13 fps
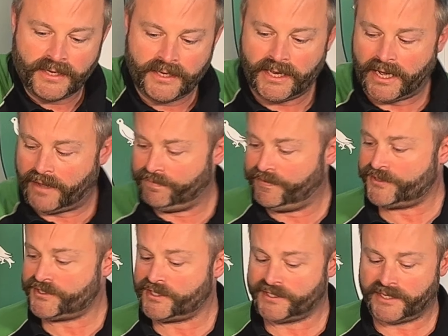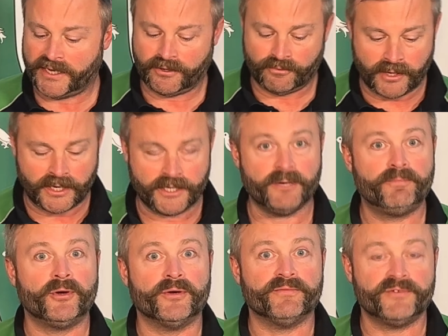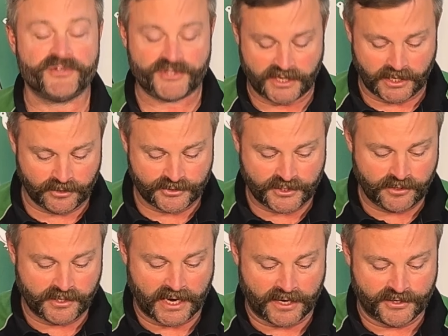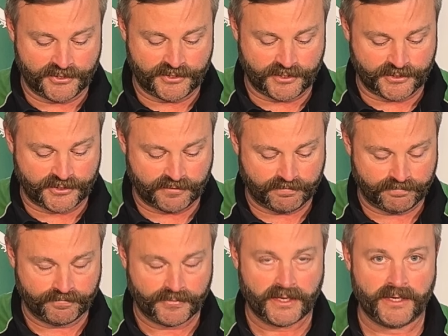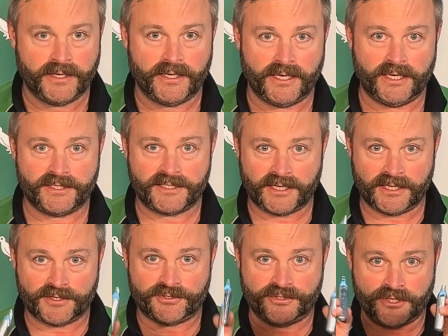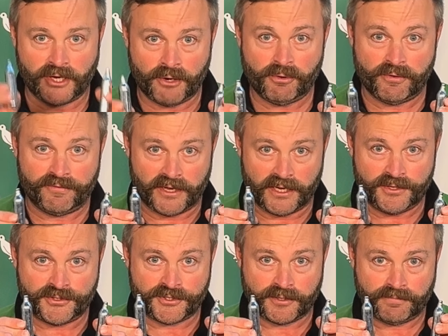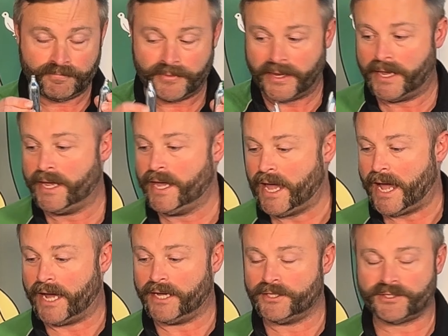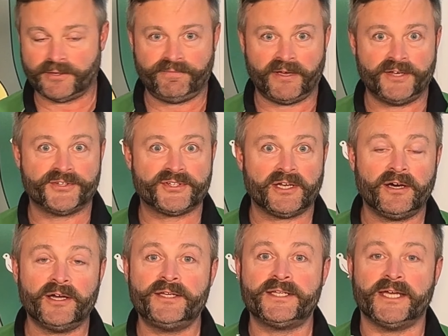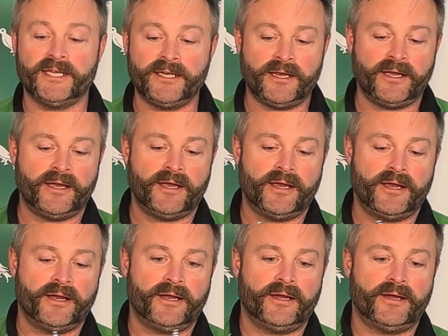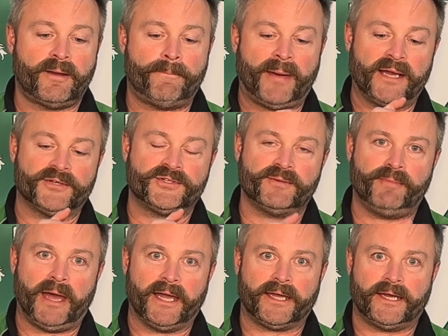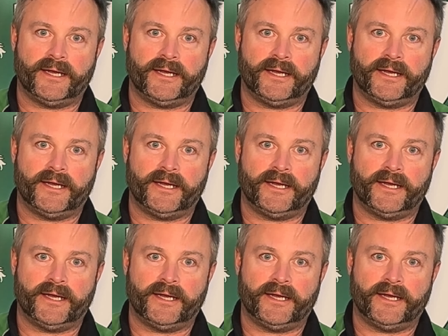And this is now where you put the CO2 canisters. It takes 2 of these and they slide in back to back